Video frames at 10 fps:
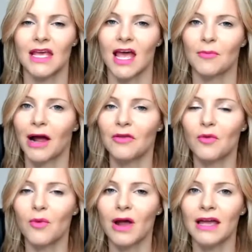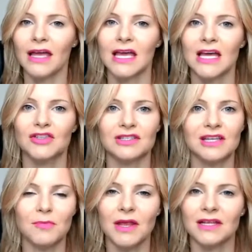And by the way, just
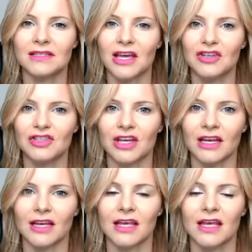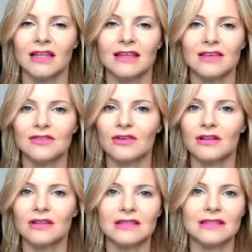like meditation, these are
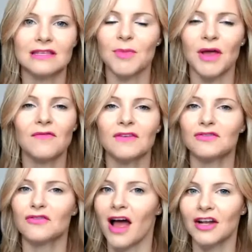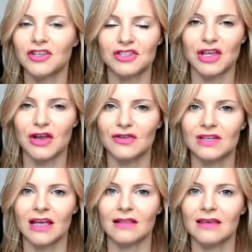these benefits are not just
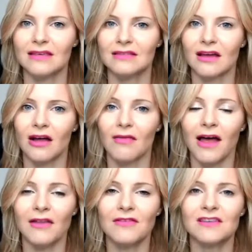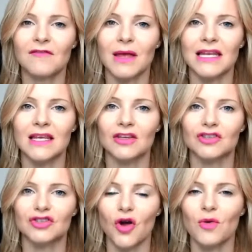hearsay. These a lot of these have been
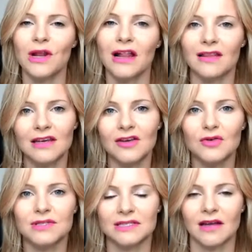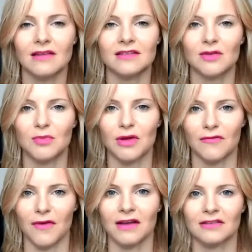shown in clinical studies to be
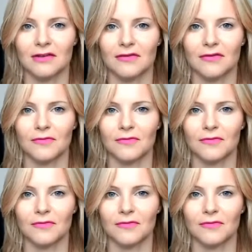effective.